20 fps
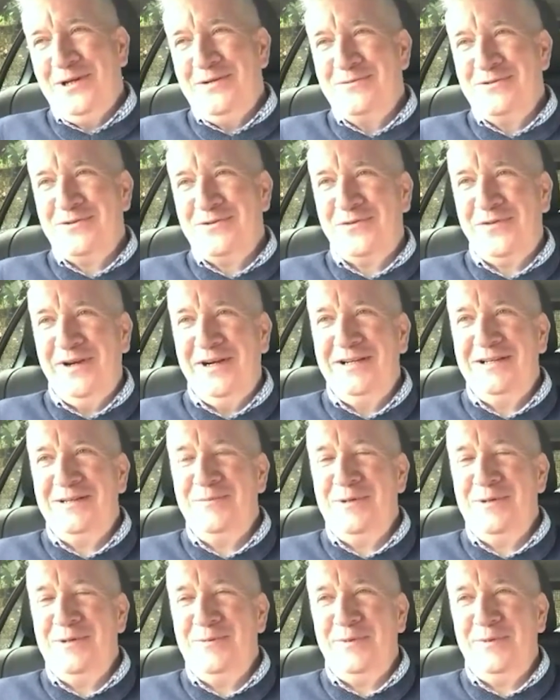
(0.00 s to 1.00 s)
It was referred to
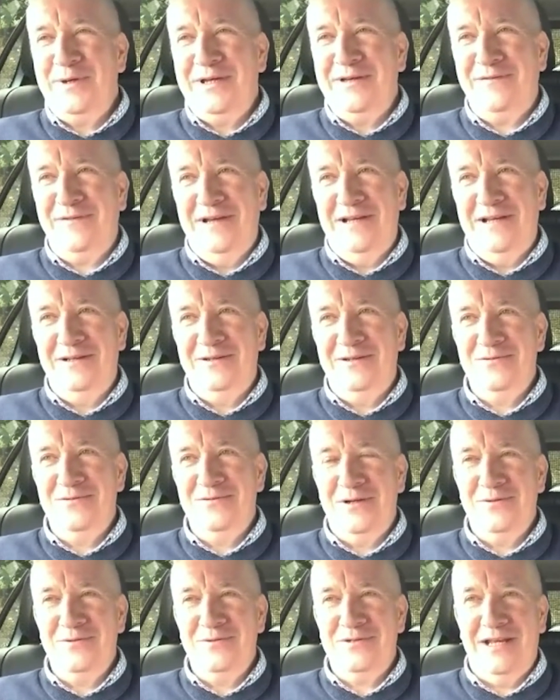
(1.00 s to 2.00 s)
me by a fellow
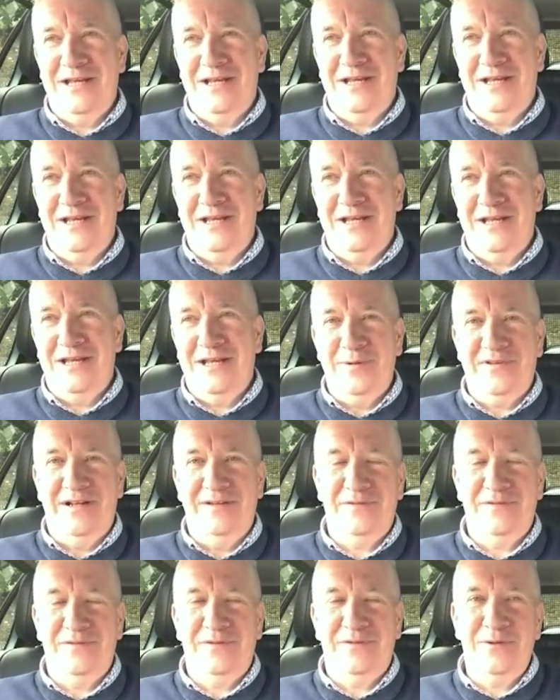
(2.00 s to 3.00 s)
who set up on
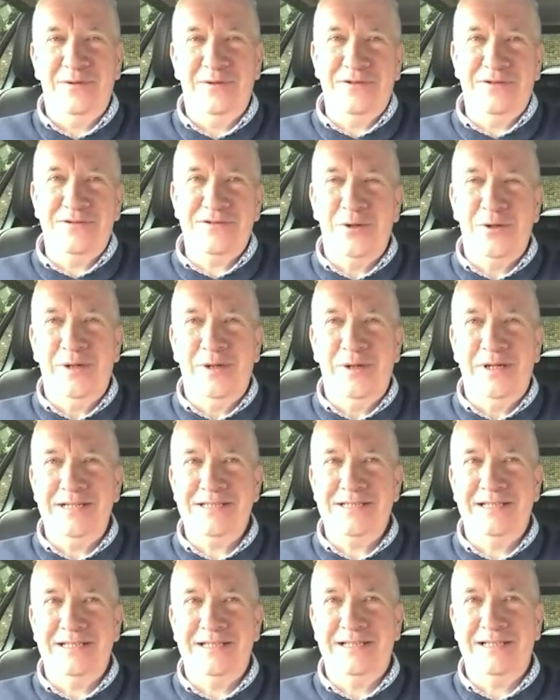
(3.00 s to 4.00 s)
himself a few years ago,
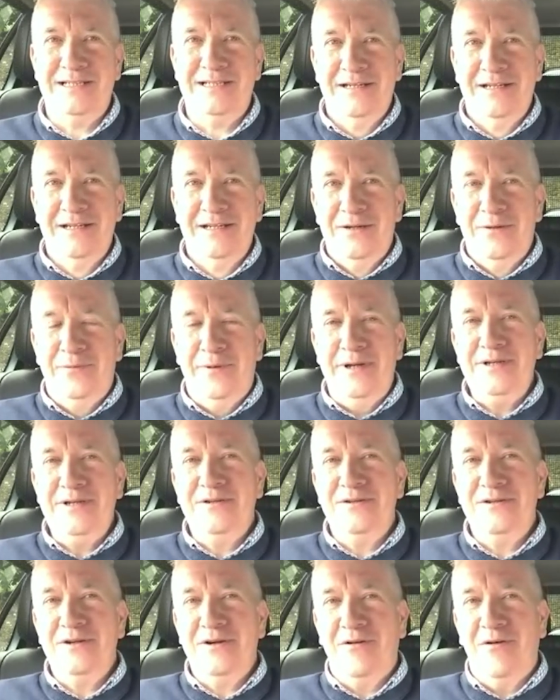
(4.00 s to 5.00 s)
and he said that
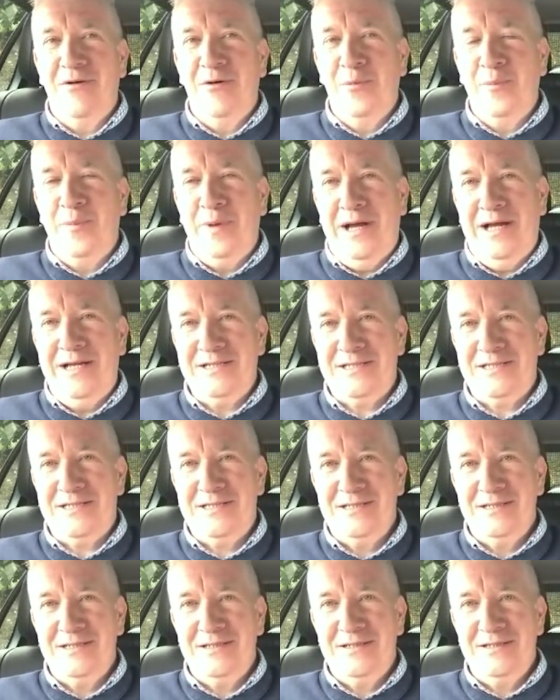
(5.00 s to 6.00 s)
when you're your own
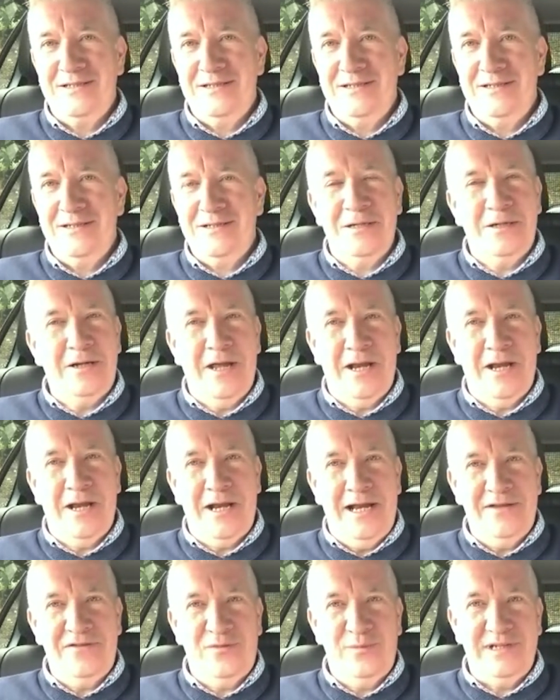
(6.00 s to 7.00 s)
boss, you're not
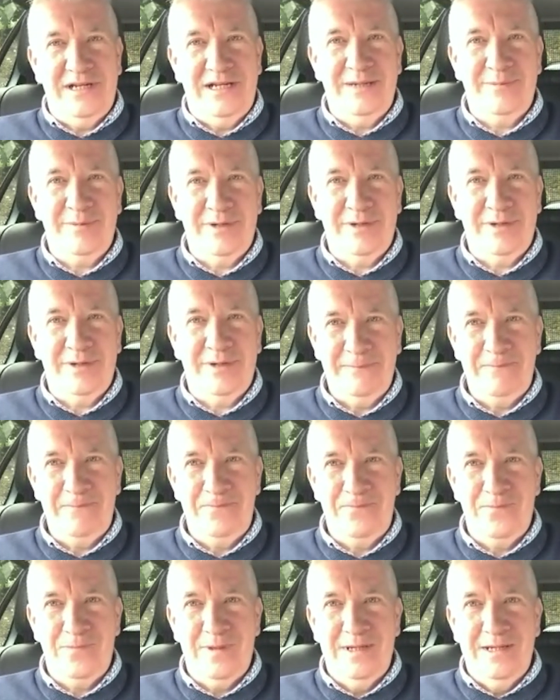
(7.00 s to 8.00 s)
answerable to anybody.
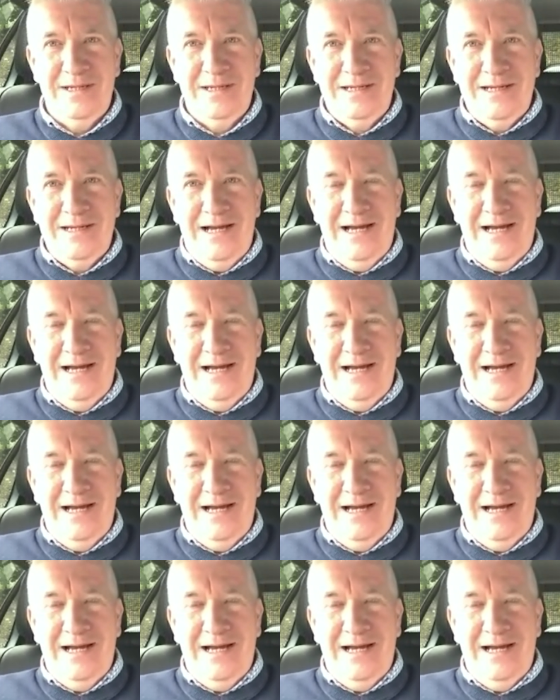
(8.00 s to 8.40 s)
Yeah.